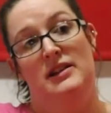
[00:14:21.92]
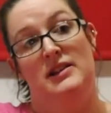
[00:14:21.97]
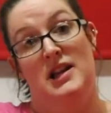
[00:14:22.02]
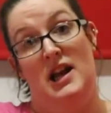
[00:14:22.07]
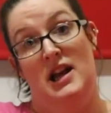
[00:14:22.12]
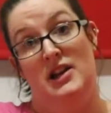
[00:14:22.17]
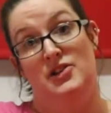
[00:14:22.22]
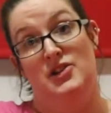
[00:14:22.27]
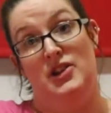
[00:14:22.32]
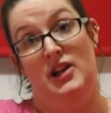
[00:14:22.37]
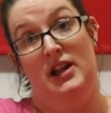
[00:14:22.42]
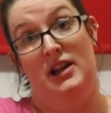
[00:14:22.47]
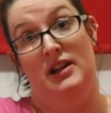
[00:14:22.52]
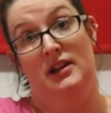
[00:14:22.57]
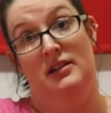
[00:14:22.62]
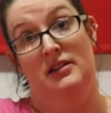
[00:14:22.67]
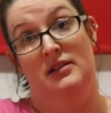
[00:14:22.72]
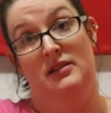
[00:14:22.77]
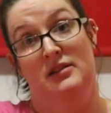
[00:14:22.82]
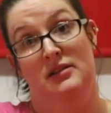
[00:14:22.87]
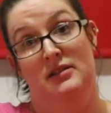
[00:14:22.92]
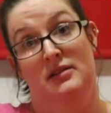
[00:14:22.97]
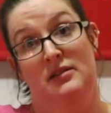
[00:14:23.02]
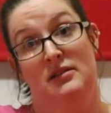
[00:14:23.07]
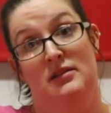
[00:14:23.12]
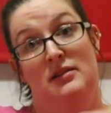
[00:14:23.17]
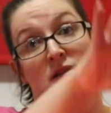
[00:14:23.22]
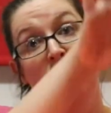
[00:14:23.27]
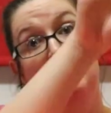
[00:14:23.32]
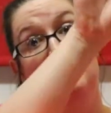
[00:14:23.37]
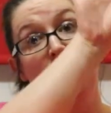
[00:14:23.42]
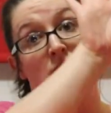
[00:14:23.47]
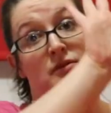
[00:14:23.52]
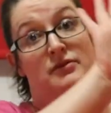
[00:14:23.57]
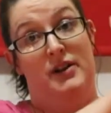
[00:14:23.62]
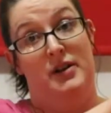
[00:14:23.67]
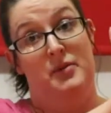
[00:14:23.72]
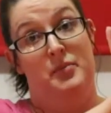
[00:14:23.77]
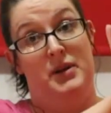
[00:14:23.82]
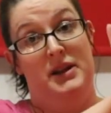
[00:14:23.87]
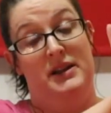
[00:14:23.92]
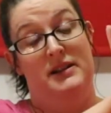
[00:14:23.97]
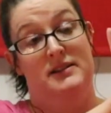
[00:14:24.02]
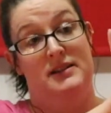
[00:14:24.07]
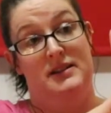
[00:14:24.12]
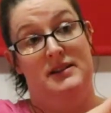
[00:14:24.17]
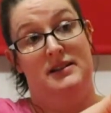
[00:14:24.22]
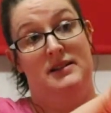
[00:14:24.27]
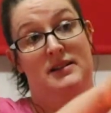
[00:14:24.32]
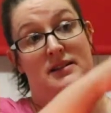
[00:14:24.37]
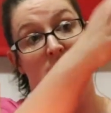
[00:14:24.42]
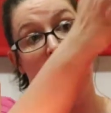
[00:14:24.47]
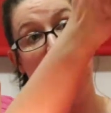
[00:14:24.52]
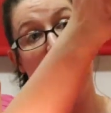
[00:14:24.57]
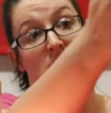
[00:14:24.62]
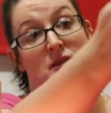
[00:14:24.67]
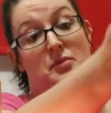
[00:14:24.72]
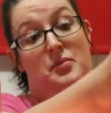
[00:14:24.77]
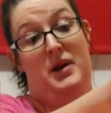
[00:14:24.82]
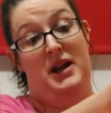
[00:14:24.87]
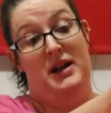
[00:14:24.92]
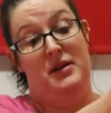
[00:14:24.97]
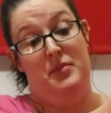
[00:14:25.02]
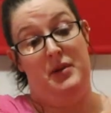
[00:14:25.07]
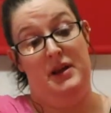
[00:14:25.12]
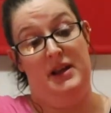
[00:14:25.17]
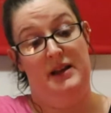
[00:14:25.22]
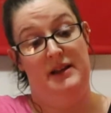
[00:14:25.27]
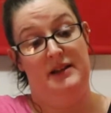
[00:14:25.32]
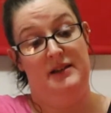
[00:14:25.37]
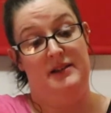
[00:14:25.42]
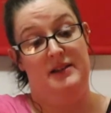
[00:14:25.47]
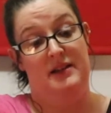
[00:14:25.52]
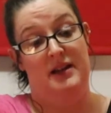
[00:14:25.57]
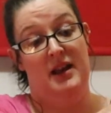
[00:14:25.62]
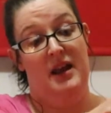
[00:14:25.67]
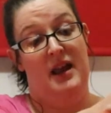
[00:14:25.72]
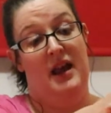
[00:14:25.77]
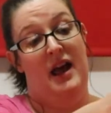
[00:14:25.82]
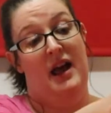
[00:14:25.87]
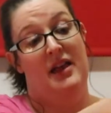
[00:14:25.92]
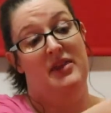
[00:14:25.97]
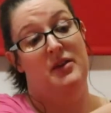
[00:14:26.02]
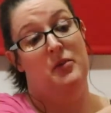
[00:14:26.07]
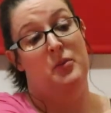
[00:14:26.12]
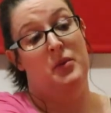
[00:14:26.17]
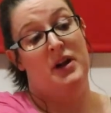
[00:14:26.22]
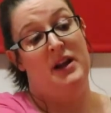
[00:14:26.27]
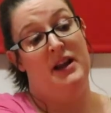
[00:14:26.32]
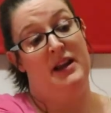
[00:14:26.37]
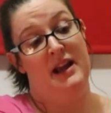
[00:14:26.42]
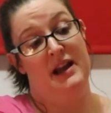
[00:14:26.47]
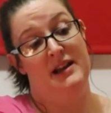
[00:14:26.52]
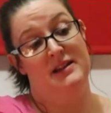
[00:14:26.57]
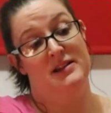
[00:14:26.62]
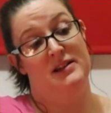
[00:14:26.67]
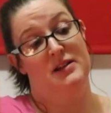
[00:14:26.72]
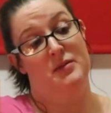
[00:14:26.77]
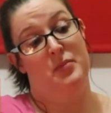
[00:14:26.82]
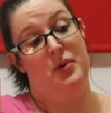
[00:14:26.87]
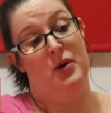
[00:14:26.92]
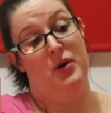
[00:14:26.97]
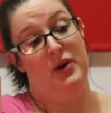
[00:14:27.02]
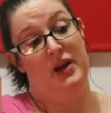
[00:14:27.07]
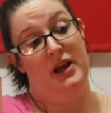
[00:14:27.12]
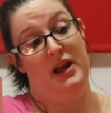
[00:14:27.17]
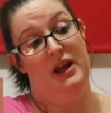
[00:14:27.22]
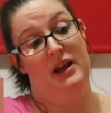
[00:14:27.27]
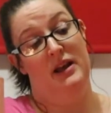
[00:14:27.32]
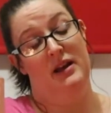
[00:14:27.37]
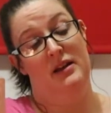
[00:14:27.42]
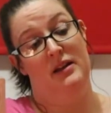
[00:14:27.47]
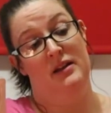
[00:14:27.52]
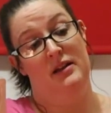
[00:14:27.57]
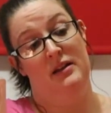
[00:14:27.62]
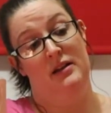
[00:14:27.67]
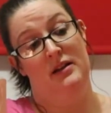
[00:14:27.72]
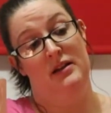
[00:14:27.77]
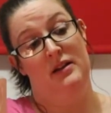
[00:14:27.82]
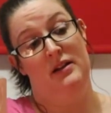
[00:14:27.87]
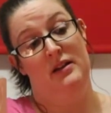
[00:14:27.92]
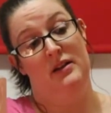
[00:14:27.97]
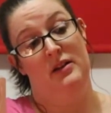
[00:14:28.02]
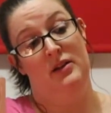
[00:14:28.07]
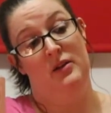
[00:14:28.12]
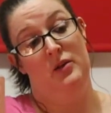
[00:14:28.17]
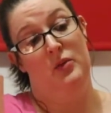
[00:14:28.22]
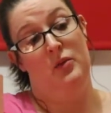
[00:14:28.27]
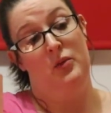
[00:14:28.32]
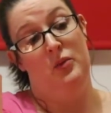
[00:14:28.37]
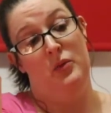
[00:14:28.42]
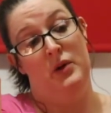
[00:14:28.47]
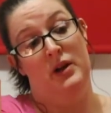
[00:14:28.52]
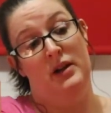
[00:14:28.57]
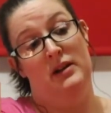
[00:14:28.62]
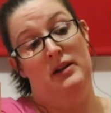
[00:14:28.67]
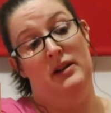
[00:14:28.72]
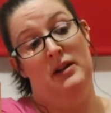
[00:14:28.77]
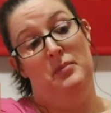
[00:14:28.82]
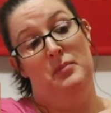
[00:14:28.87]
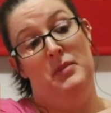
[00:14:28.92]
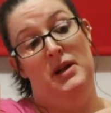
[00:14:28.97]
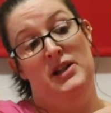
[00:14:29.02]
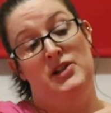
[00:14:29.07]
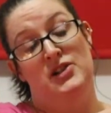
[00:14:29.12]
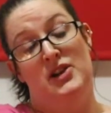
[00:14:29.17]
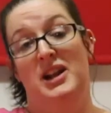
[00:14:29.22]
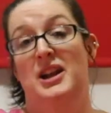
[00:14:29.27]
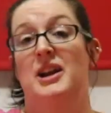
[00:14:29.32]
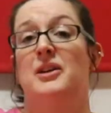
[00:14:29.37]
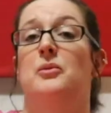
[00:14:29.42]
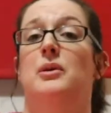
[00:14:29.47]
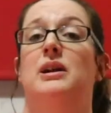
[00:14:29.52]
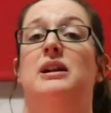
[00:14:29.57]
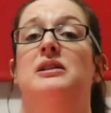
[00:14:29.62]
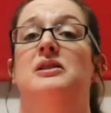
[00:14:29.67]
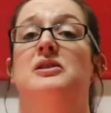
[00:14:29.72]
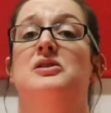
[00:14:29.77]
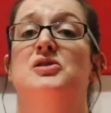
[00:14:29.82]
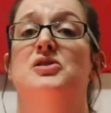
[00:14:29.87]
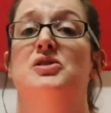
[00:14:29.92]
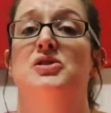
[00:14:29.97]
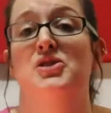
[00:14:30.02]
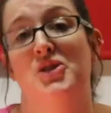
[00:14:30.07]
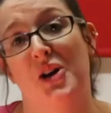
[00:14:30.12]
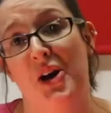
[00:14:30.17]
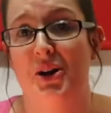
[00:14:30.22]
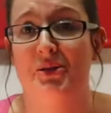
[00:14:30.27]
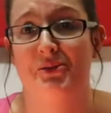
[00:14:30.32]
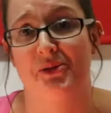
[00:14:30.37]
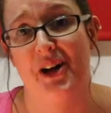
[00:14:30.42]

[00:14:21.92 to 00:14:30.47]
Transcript: attaching front pieces to back piece, and then when I get to the pocket, we'll turn